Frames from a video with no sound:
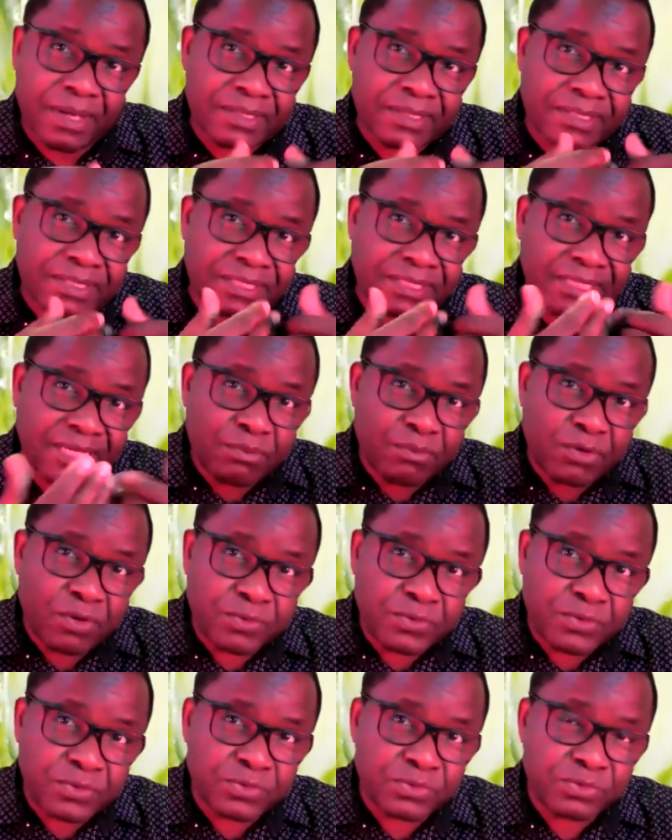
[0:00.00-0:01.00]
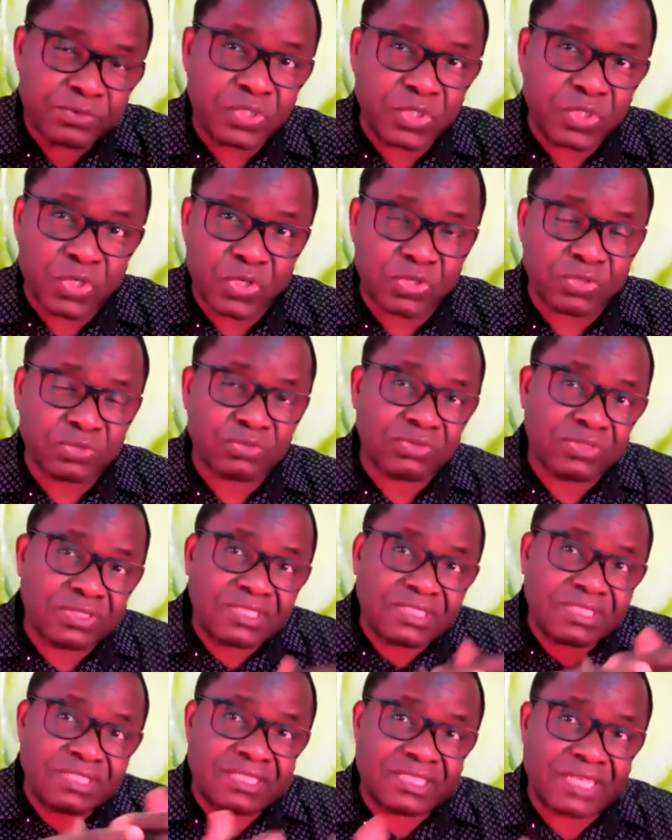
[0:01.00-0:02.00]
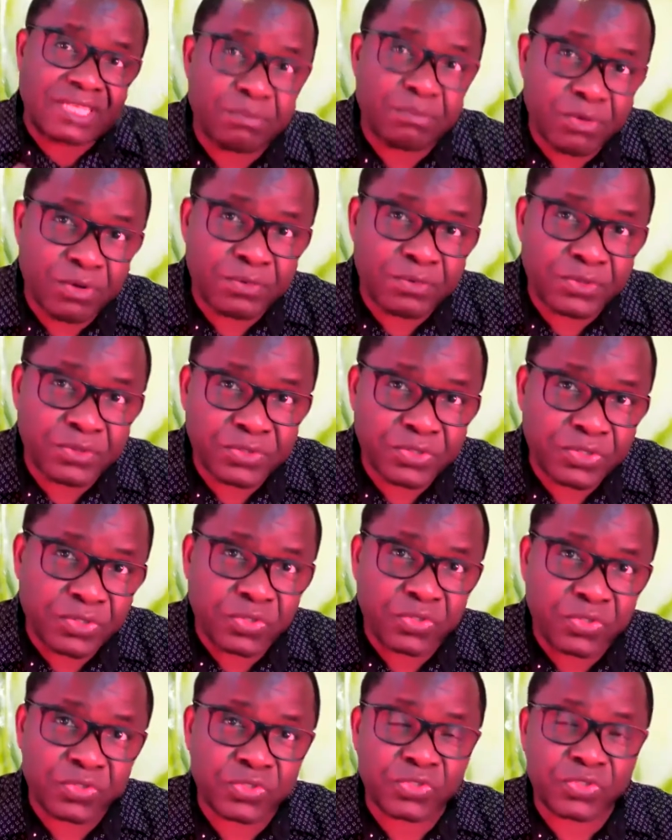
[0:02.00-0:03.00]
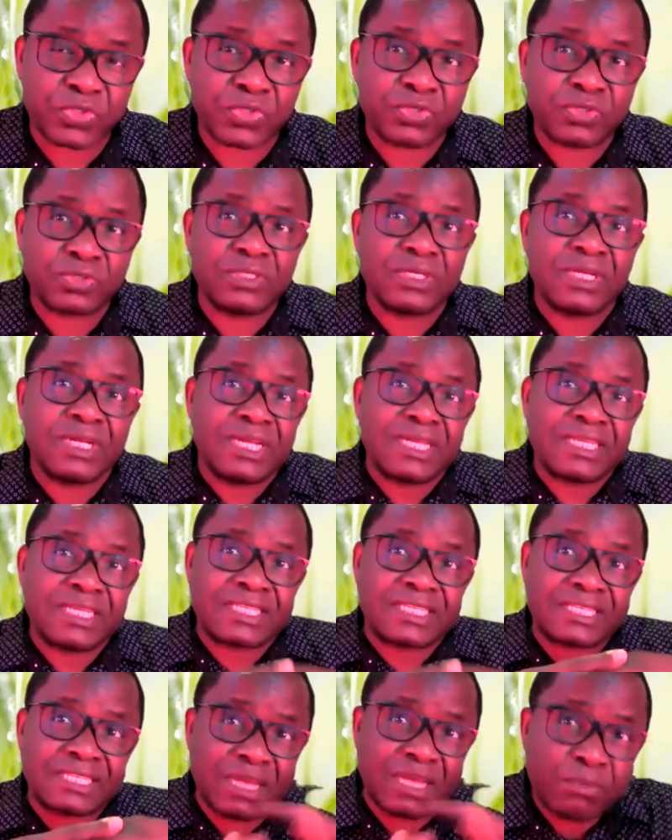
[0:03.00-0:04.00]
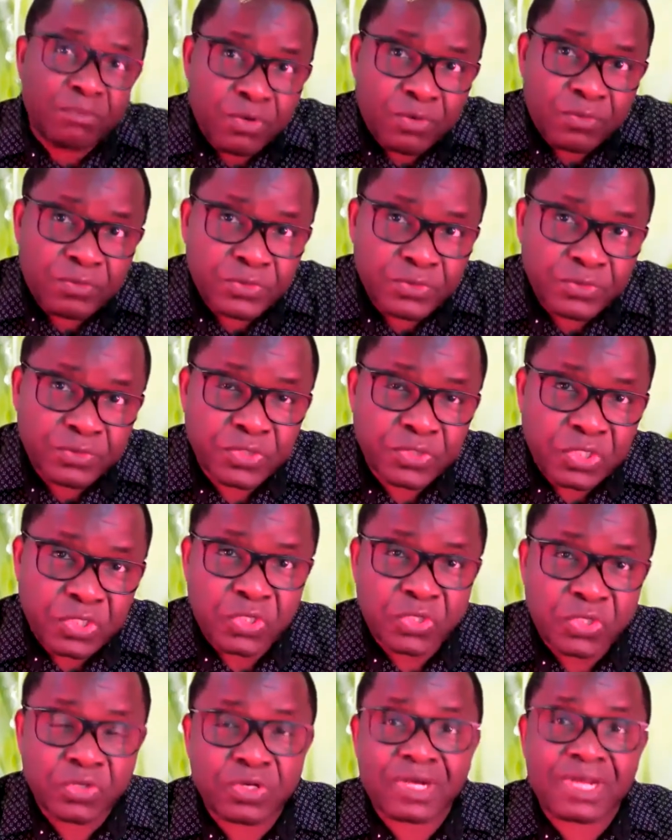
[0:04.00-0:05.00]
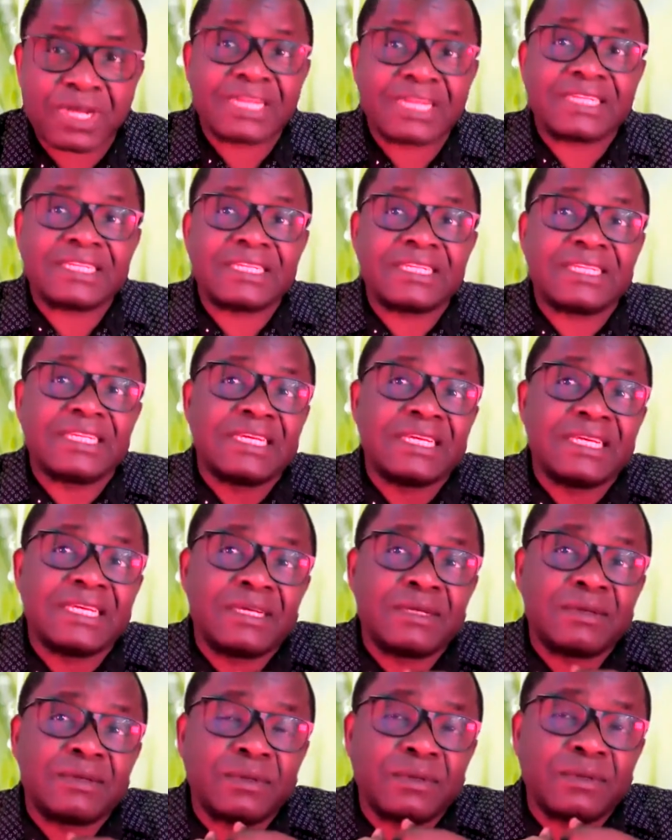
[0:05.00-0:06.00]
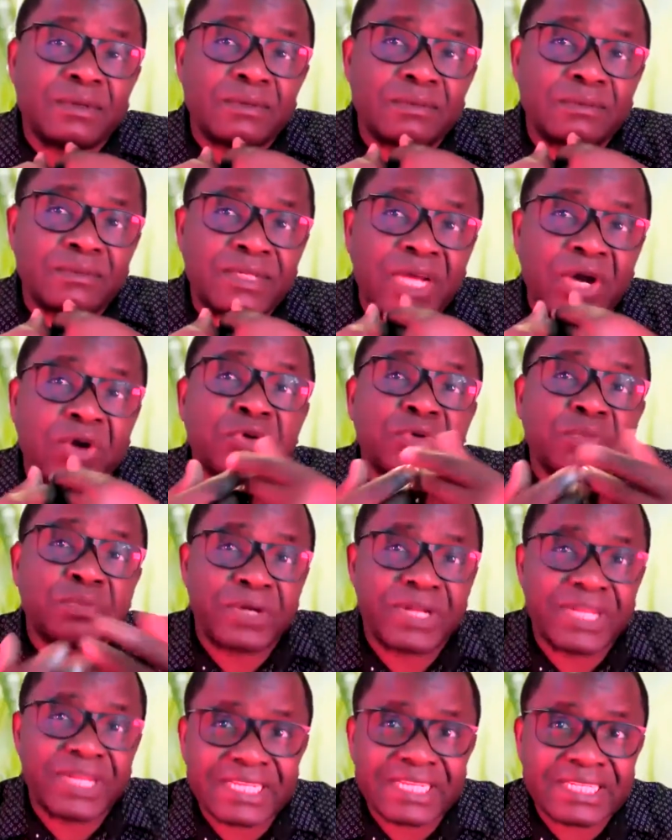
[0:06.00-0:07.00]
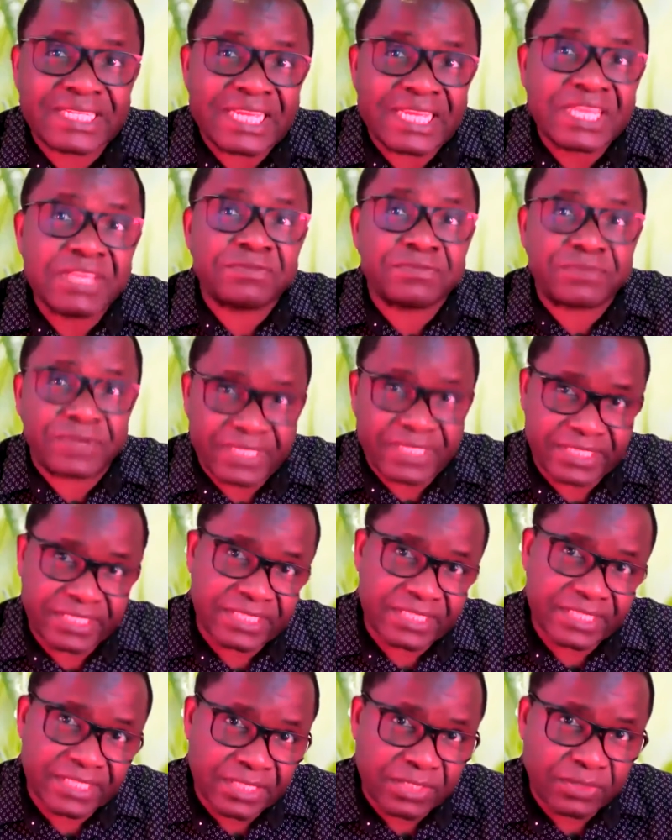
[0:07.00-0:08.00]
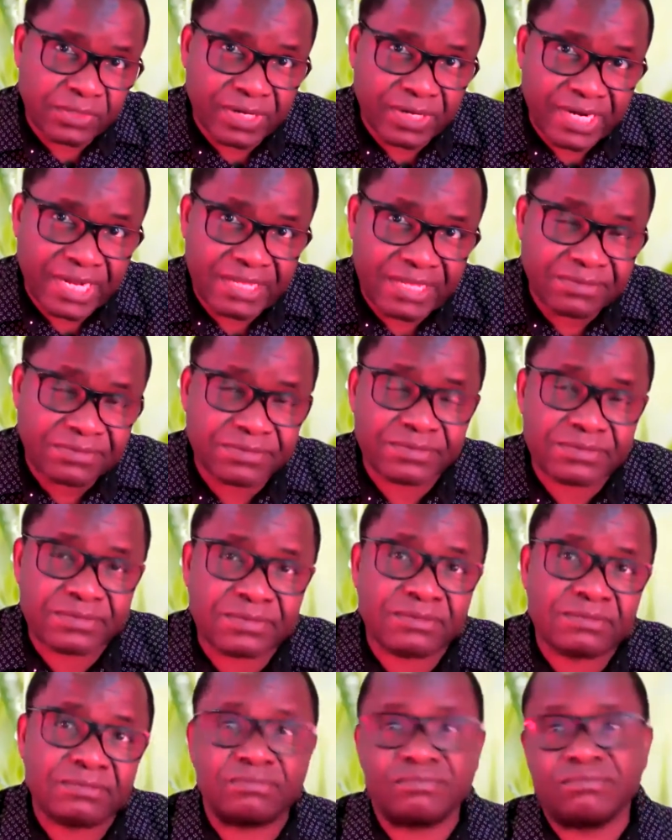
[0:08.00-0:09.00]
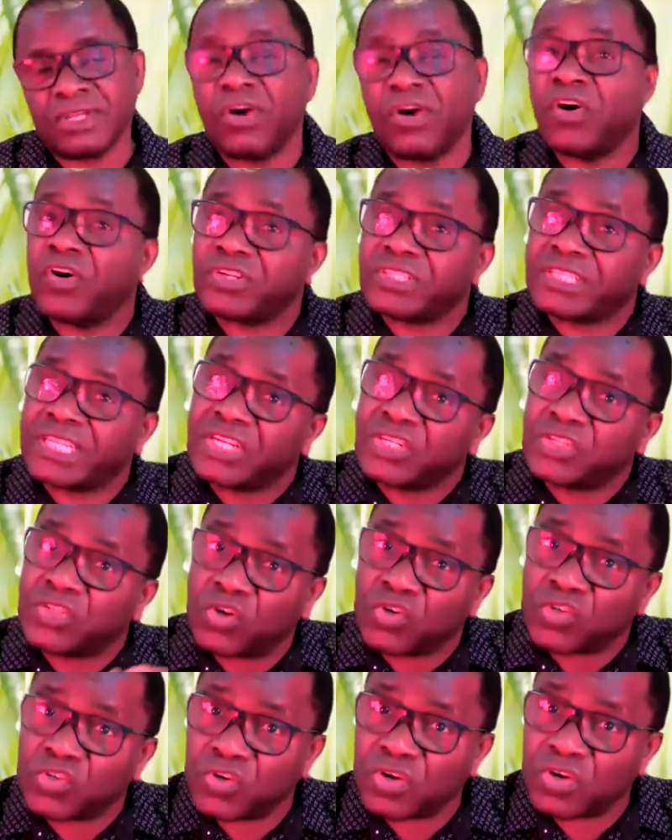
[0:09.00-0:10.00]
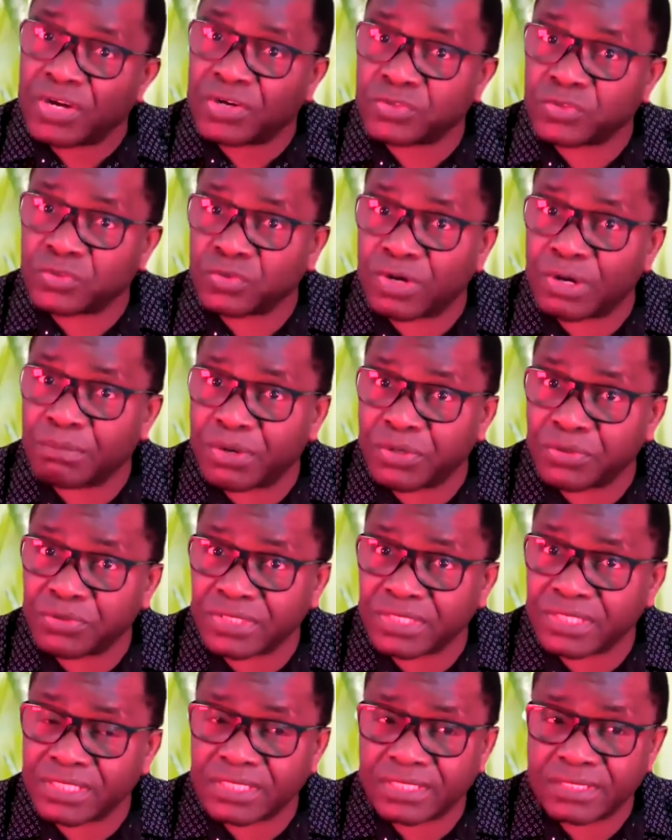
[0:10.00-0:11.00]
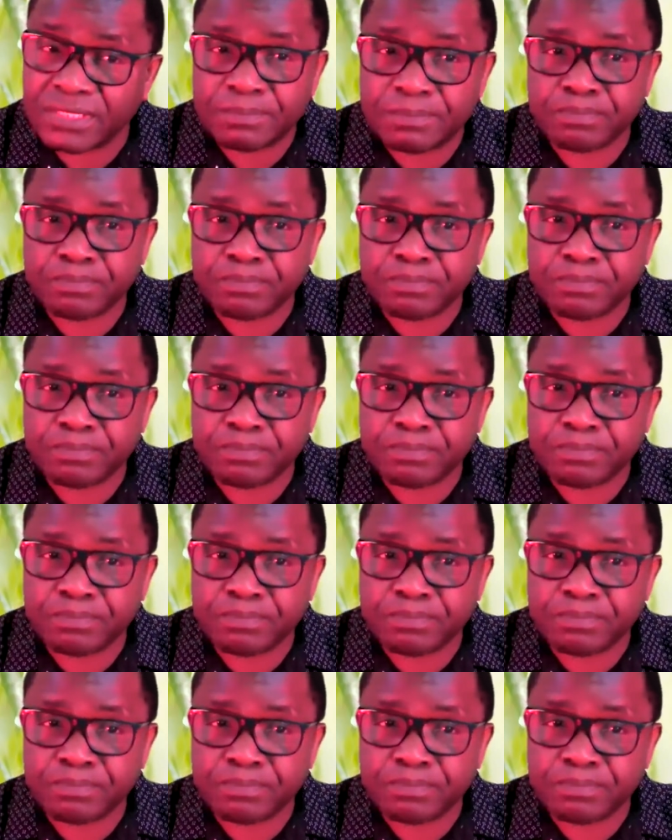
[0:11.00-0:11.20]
Some of you know, some of you don't know, some of you know and downplay the effect in your life, or they don't know how to about it.